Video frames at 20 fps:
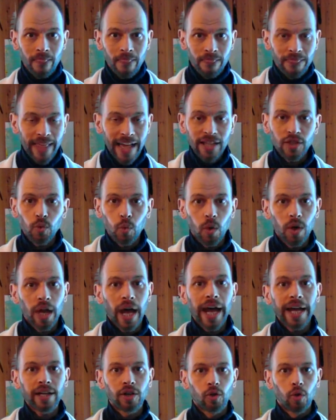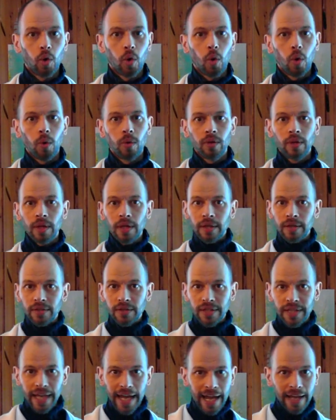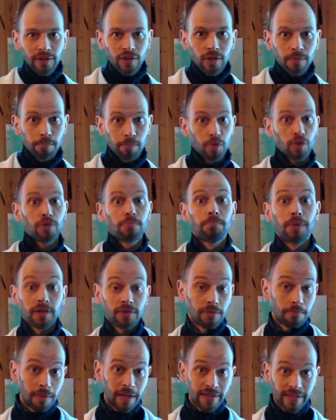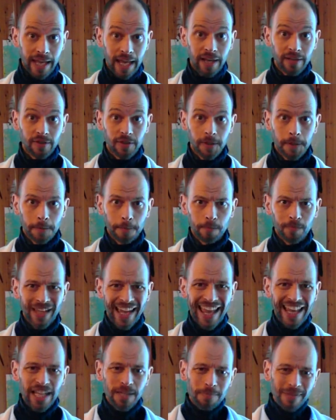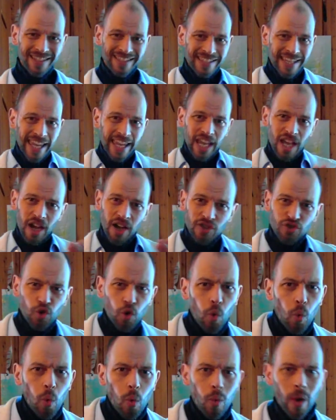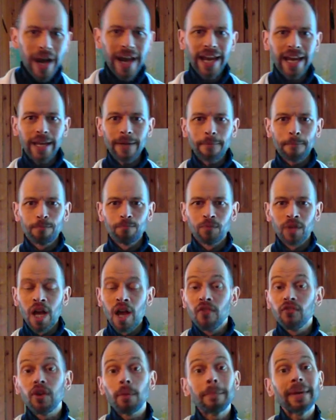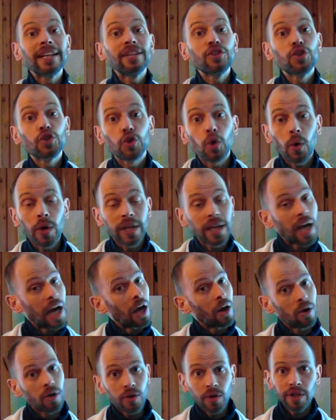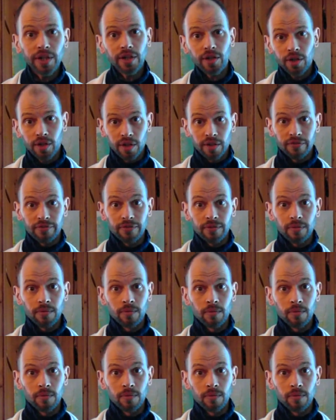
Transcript: That's what I call the enter push button mentality. And it's been taking us away from enjoying our learning curve.